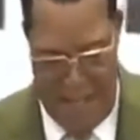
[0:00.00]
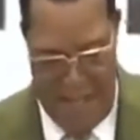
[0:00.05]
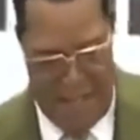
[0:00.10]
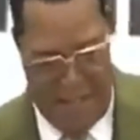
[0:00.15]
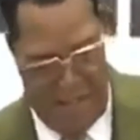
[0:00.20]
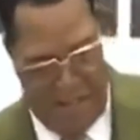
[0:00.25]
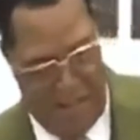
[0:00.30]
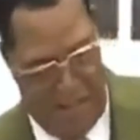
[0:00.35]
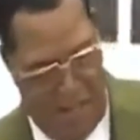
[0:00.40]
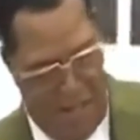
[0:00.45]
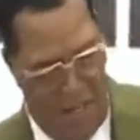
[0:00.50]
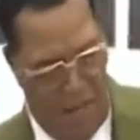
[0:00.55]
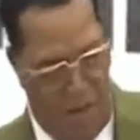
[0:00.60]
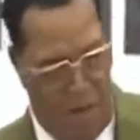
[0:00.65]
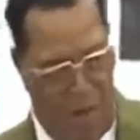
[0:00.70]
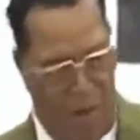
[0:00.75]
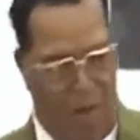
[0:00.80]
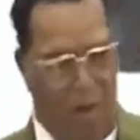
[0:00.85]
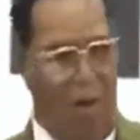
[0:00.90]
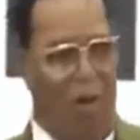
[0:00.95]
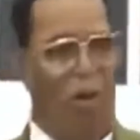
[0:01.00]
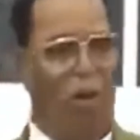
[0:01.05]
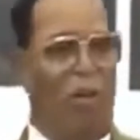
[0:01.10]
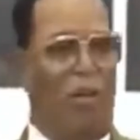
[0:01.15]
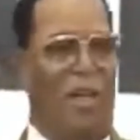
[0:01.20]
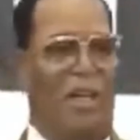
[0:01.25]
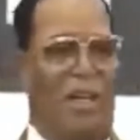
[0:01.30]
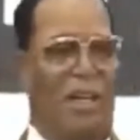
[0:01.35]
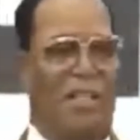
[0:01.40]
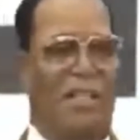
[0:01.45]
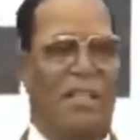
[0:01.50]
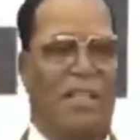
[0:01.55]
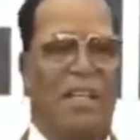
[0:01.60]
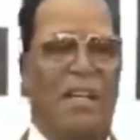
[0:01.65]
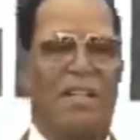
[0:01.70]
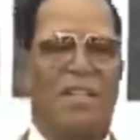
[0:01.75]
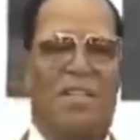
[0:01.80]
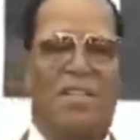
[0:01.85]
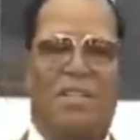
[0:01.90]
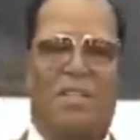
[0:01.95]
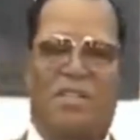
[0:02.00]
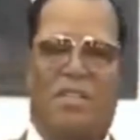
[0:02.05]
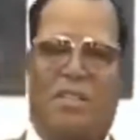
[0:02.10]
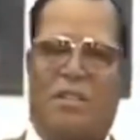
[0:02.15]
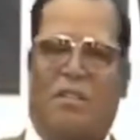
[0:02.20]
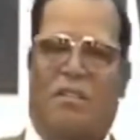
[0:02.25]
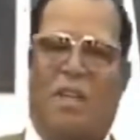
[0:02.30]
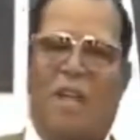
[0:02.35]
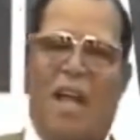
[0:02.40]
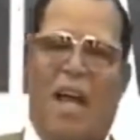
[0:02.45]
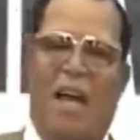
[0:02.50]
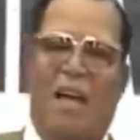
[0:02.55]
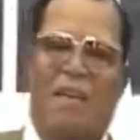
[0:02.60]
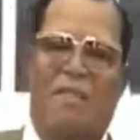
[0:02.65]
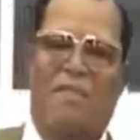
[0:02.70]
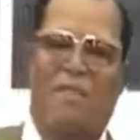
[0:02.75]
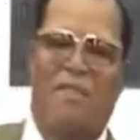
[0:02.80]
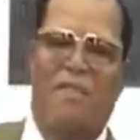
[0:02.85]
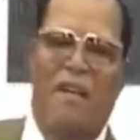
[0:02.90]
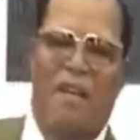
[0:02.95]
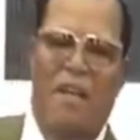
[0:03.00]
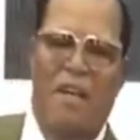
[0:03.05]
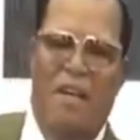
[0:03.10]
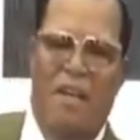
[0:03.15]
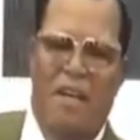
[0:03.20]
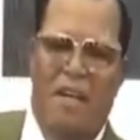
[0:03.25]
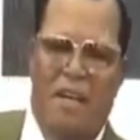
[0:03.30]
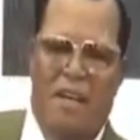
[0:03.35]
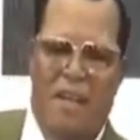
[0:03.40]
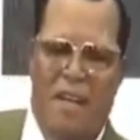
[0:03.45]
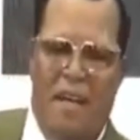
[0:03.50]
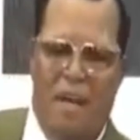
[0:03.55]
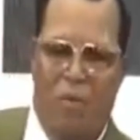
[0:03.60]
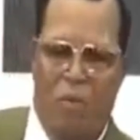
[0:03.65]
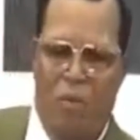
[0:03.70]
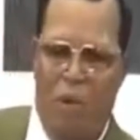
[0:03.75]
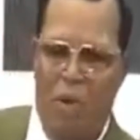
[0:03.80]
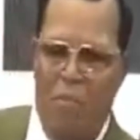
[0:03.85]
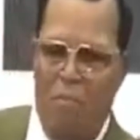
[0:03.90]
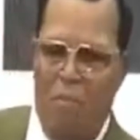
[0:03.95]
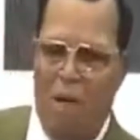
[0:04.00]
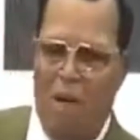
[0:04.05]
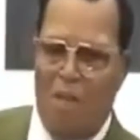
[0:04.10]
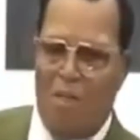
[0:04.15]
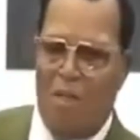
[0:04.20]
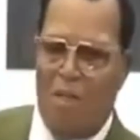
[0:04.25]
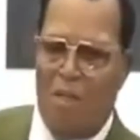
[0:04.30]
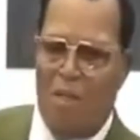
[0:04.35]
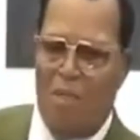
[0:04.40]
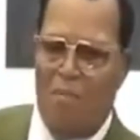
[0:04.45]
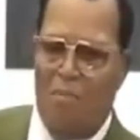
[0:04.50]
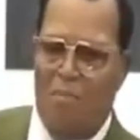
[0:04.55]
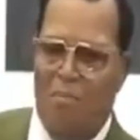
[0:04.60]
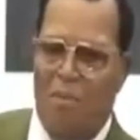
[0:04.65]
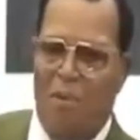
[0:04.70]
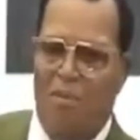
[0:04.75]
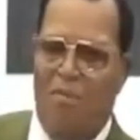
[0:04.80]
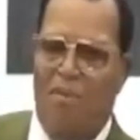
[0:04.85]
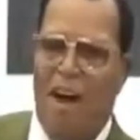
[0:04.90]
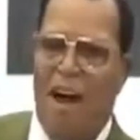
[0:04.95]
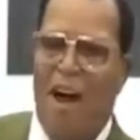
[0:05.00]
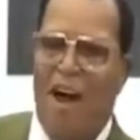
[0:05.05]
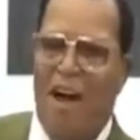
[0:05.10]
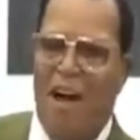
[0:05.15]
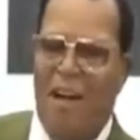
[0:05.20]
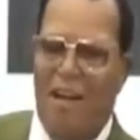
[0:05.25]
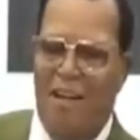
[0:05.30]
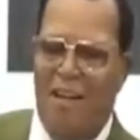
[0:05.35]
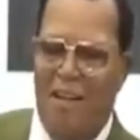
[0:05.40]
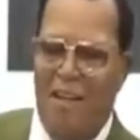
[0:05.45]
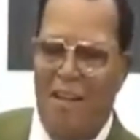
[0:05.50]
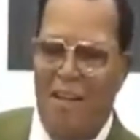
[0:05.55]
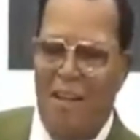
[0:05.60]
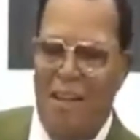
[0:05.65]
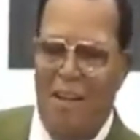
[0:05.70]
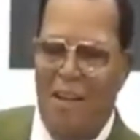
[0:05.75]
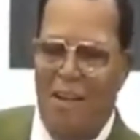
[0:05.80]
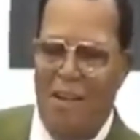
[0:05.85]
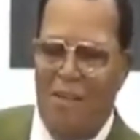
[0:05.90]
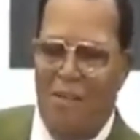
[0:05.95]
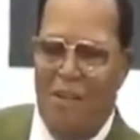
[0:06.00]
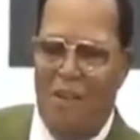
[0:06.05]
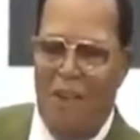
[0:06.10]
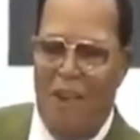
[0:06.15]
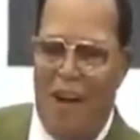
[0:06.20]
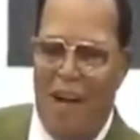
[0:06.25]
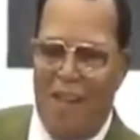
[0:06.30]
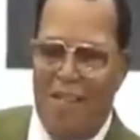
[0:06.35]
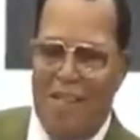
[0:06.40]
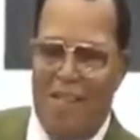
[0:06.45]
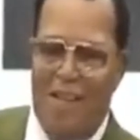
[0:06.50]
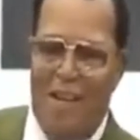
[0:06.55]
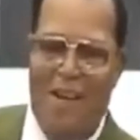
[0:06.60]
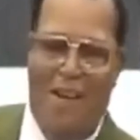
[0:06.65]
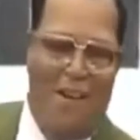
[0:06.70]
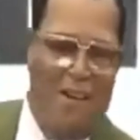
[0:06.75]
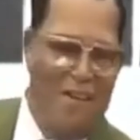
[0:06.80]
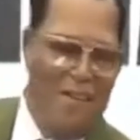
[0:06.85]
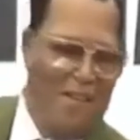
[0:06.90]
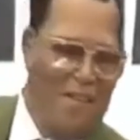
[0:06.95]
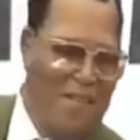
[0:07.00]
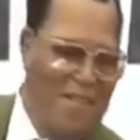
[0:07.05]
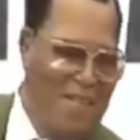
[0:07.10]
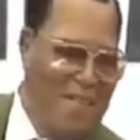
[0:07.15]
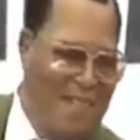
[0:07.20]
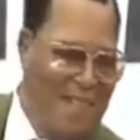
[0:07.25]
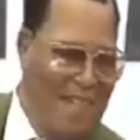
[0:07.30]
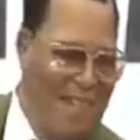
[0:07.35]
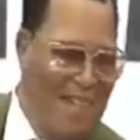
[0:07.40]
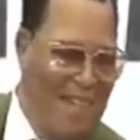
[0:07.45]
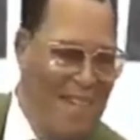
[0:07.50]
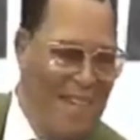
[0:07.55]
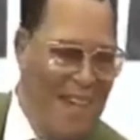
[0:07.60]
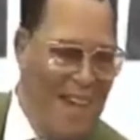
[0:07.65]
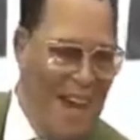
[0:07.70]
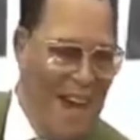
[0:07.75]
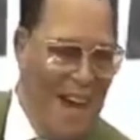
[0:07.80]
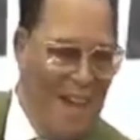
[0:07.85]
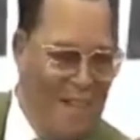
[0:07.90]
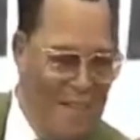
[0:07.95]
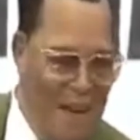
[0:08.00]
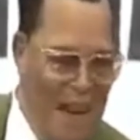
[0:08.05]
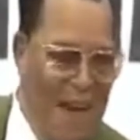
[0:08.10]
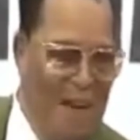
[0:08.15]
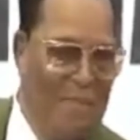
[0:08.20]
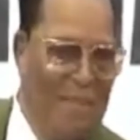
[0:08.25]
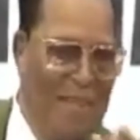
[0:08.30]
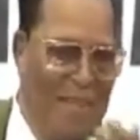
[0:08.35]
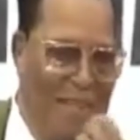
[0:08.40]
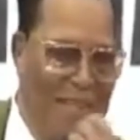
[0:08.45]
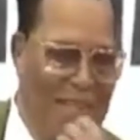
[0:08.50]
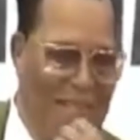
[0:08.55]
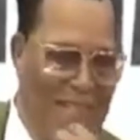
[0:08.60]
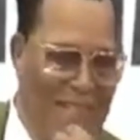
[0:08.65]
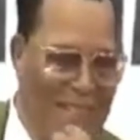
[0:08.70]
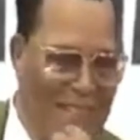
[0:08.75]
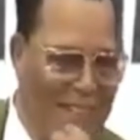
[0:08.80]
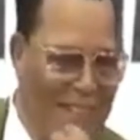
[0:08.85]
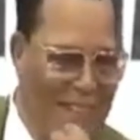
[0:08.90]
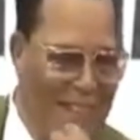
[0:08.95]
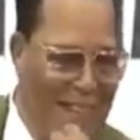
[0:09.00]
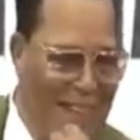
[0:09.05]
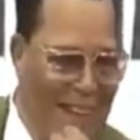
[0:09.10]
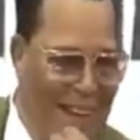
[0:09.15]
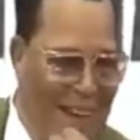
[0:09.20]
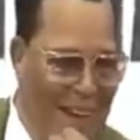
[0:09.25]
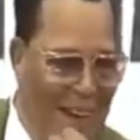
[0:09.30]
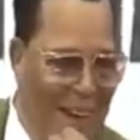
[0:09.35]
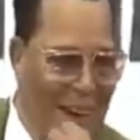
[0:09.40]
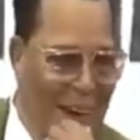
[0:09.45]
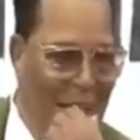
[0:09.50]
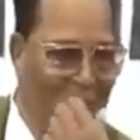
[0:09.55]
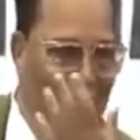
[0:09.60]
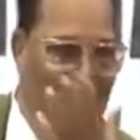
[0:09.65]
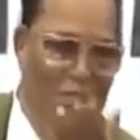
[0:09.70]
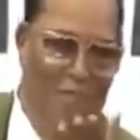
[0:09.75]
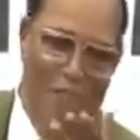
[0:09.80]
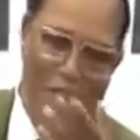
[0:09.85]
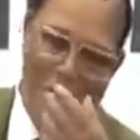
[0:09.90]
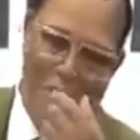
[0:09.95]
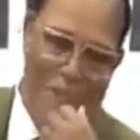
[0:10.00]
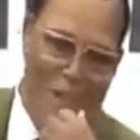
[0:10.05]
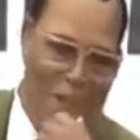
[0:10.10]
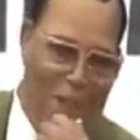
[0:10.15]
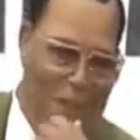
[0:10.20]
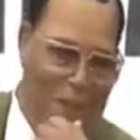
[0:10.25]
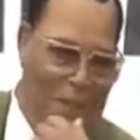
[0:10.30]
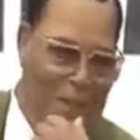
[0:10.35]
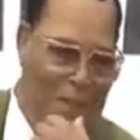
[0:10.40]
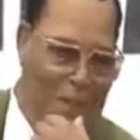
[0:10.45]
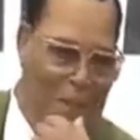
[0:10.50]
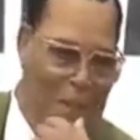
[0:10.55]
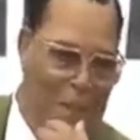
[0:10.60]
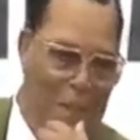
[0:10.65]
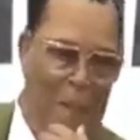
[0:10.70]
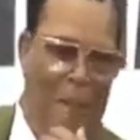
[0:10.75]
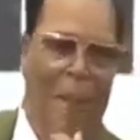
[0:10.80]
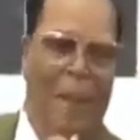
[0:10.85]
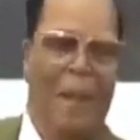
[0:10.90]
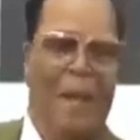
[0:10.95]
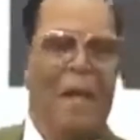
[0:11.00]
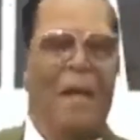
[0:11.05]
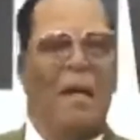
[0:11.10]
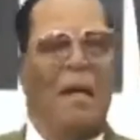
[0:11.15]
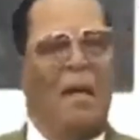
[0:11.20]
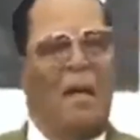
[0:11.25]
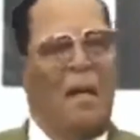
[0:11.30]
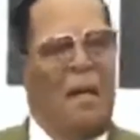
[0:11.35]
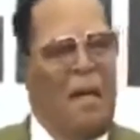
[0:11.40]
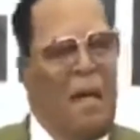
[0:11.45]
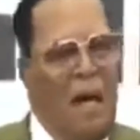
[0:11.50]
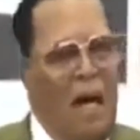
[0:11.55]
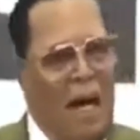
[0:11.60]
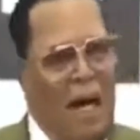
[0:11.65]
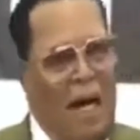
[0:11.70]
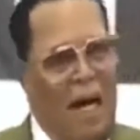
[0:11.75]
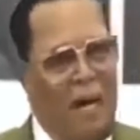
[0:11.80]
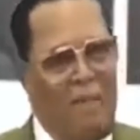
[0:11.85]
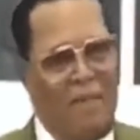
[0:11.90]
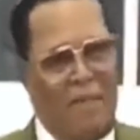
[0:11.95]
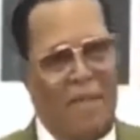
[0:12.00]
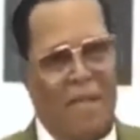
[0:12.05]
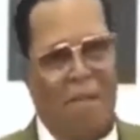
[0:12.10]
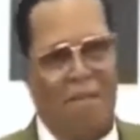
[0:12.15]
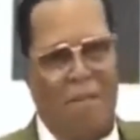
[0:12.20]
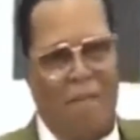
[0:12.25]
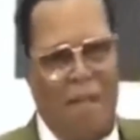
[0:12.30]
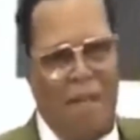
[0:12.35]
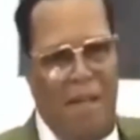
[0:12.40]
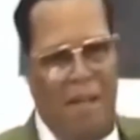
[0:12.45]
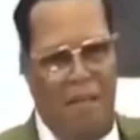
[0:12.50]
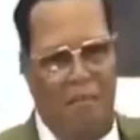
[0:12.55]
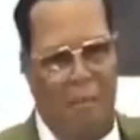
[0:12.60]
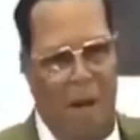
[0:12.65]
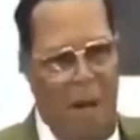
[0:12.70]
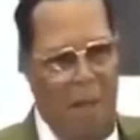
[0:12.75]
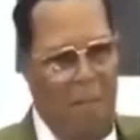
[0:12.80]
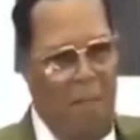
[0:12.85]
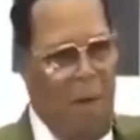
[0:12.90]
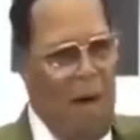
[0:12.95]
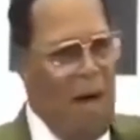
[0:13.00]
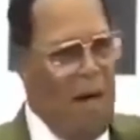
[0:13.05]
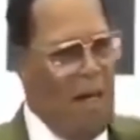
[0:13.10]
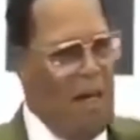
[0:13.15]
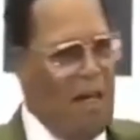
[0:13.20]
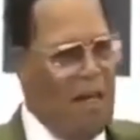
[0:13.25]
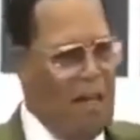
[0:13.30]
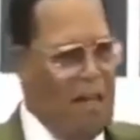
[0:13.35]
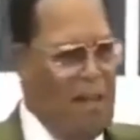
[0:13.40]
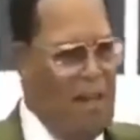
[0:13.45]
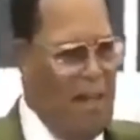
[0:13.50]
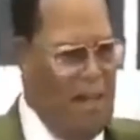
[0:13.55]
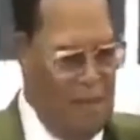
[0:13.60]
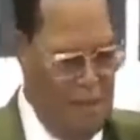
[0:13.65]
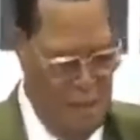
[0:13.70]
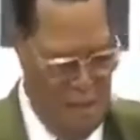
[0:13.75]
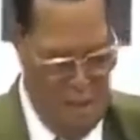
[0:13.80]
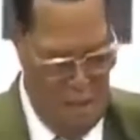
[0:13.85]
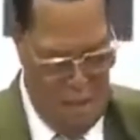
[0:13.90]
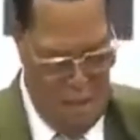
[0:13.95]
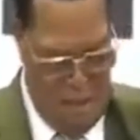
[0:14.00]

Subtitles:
has to deal with all the essentials of life that we must provide for ourselves, our families, our future. I have something in my pocket that,